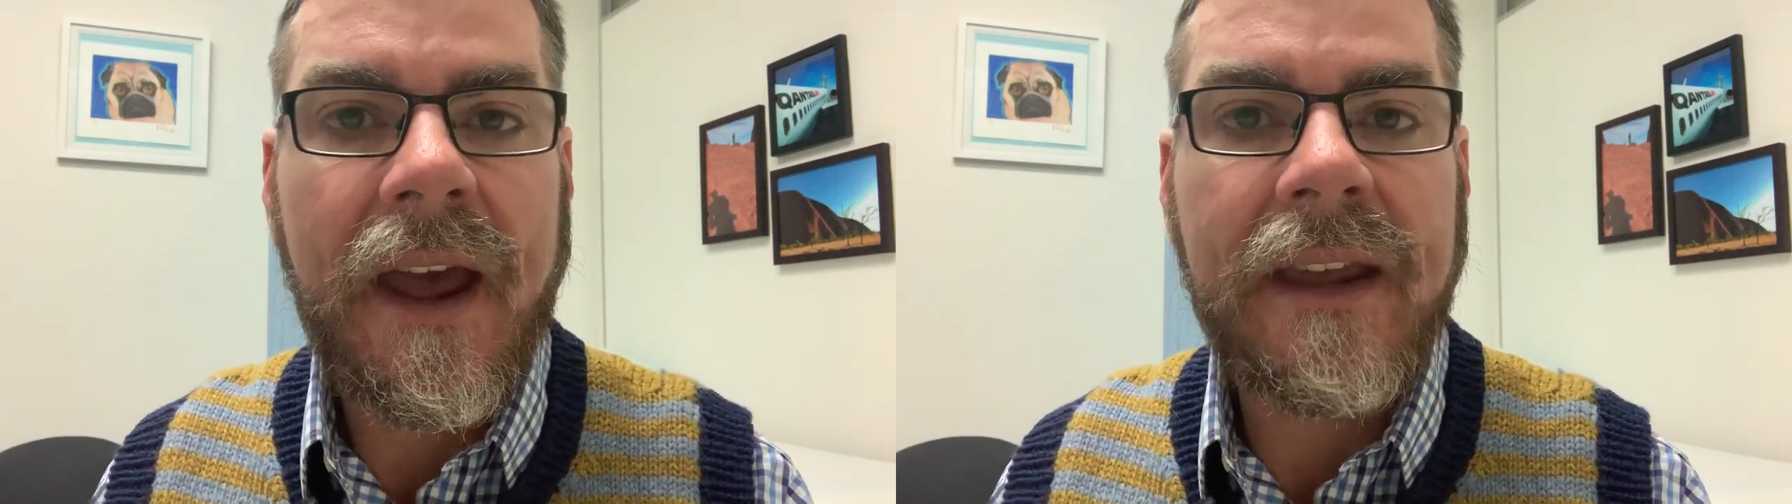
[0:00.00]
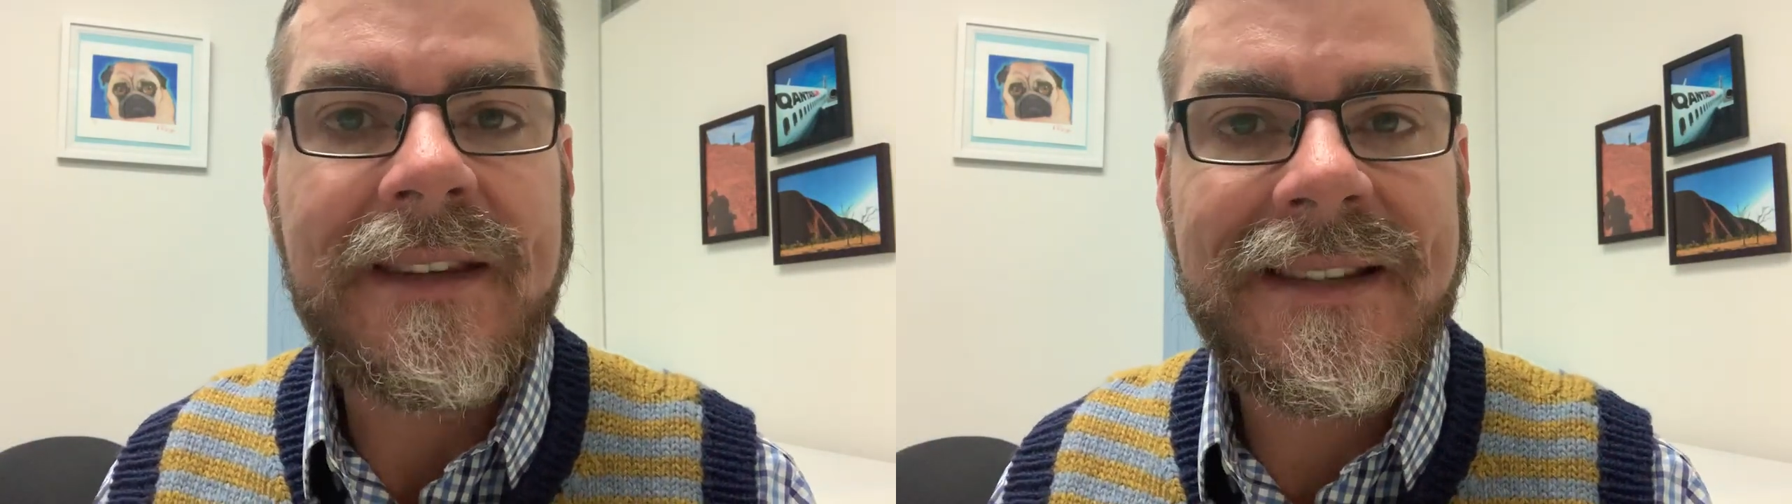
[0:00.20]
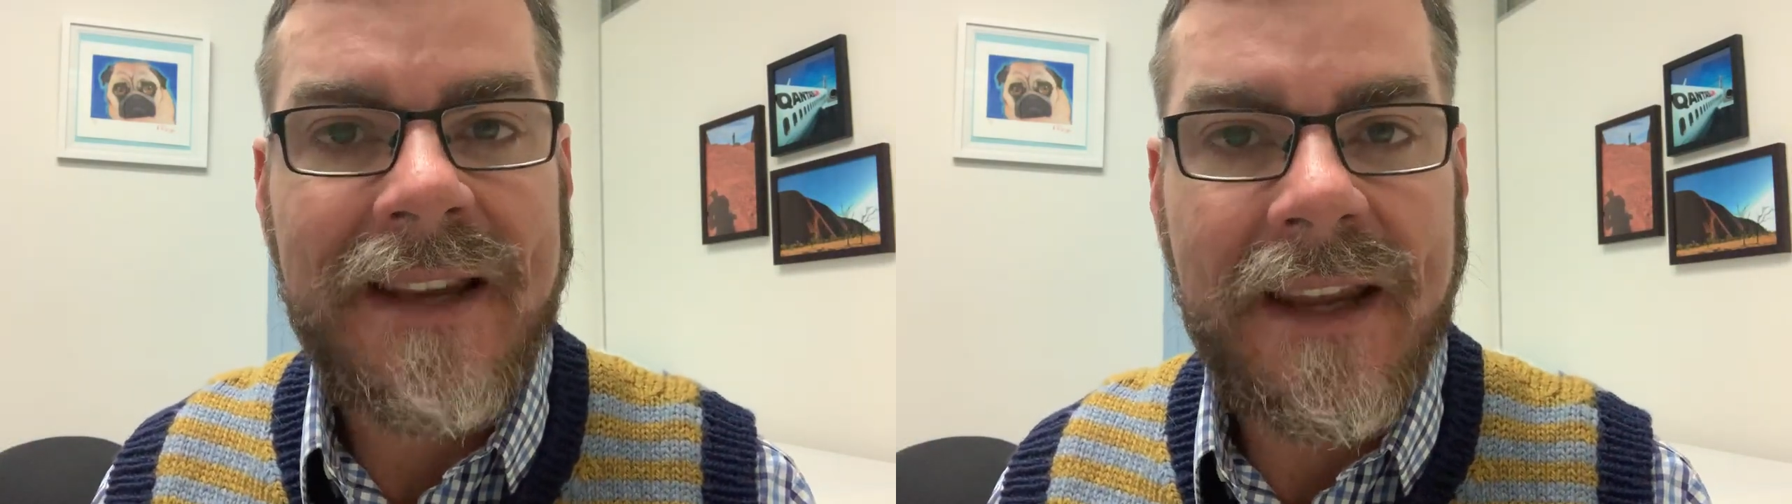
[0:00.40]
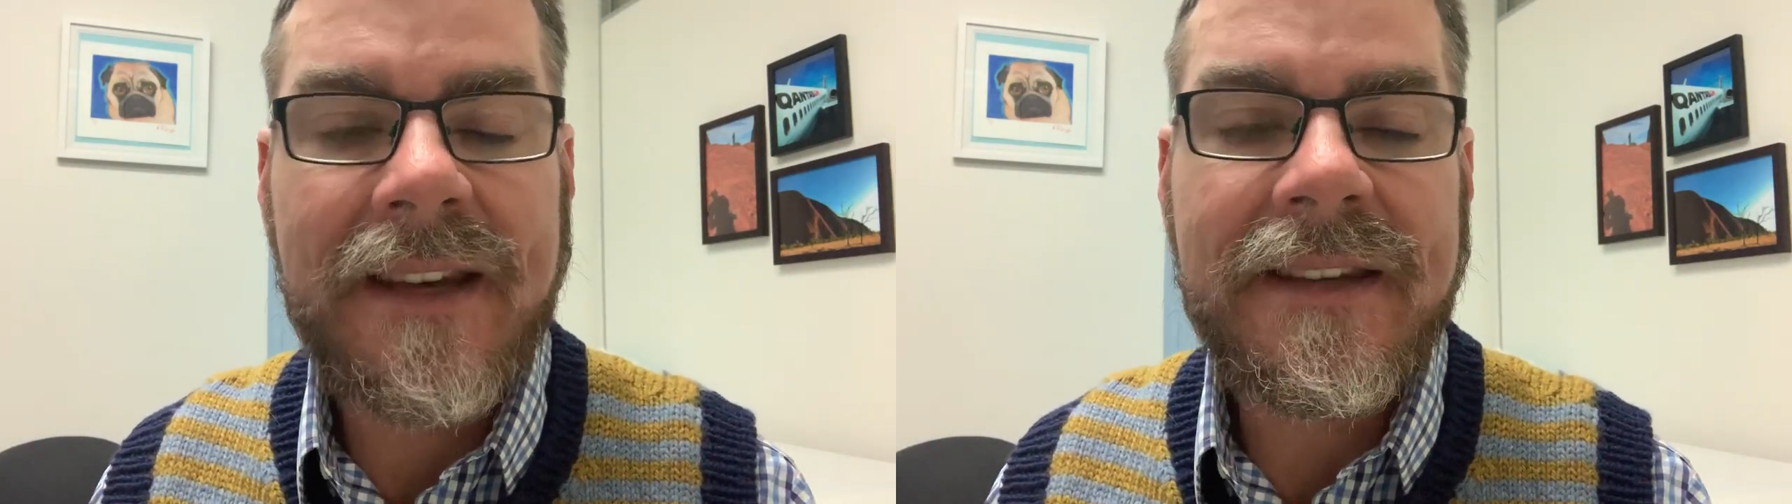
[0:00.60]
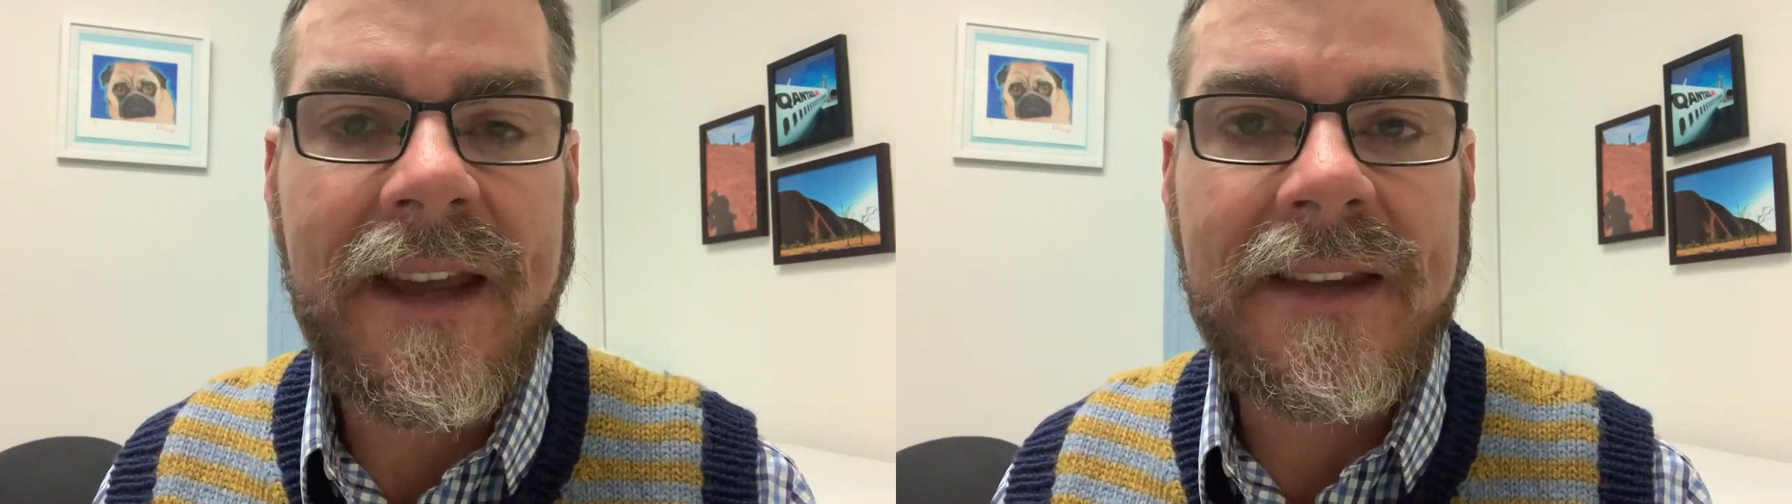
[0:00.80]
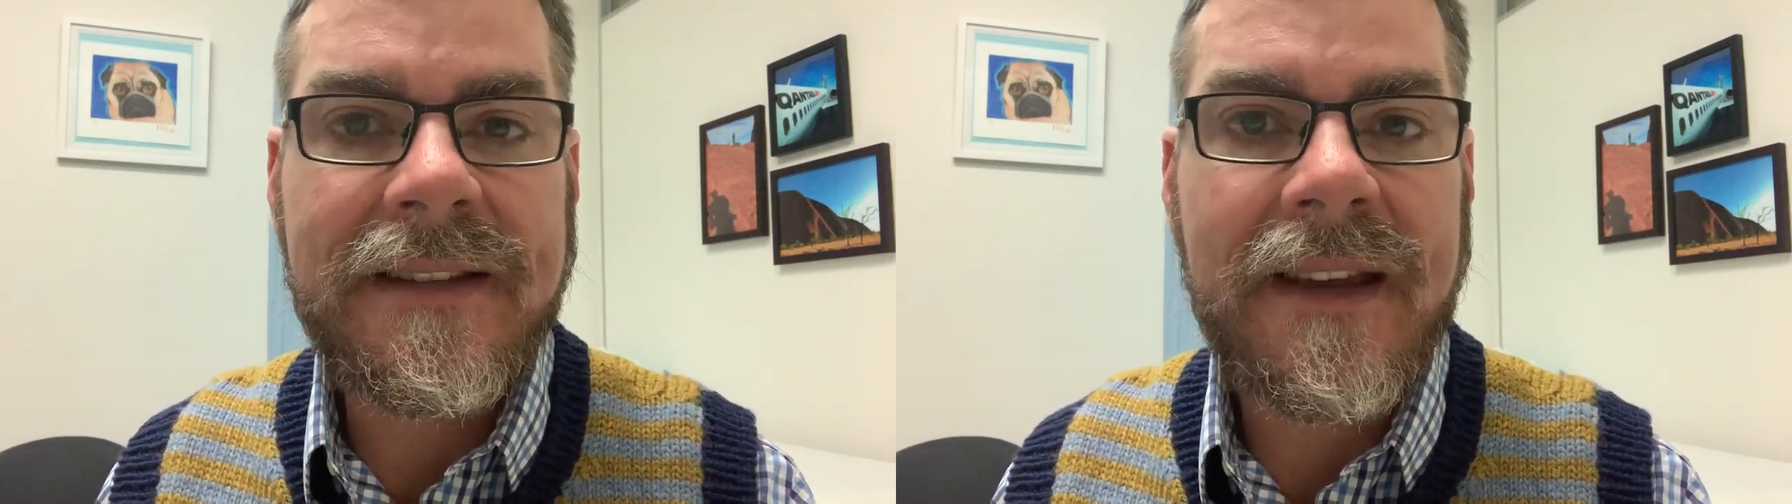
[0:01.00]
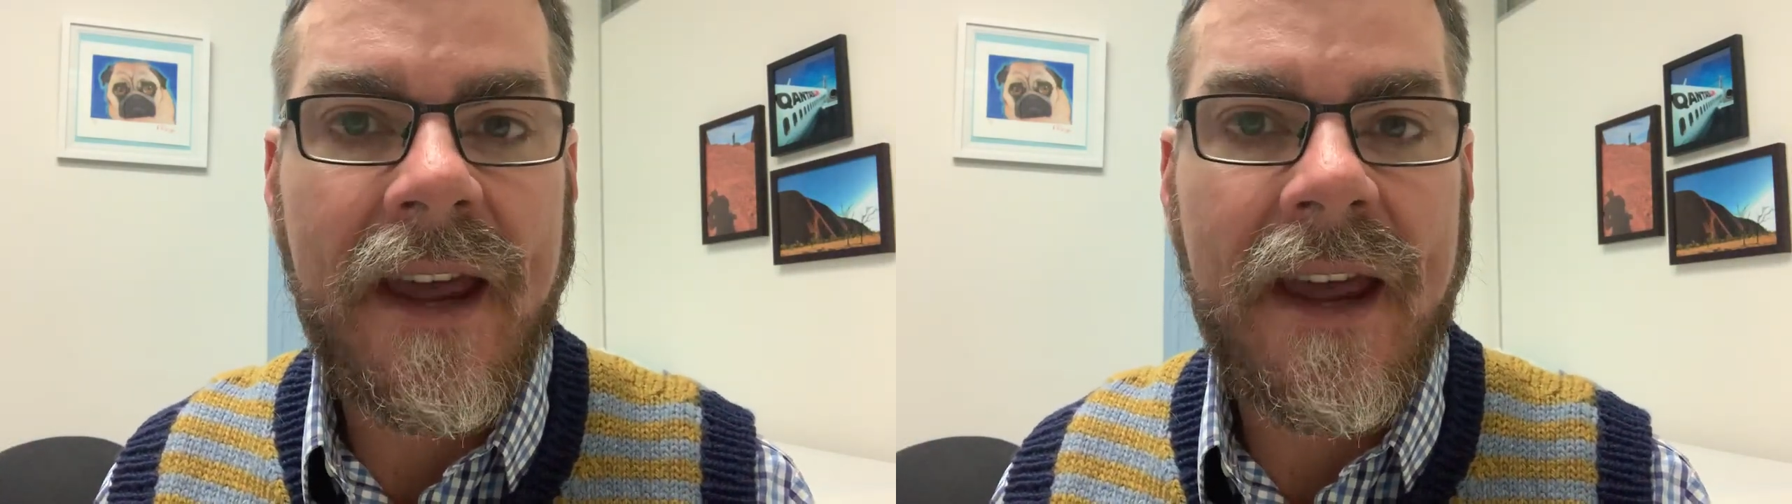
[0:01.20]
a second test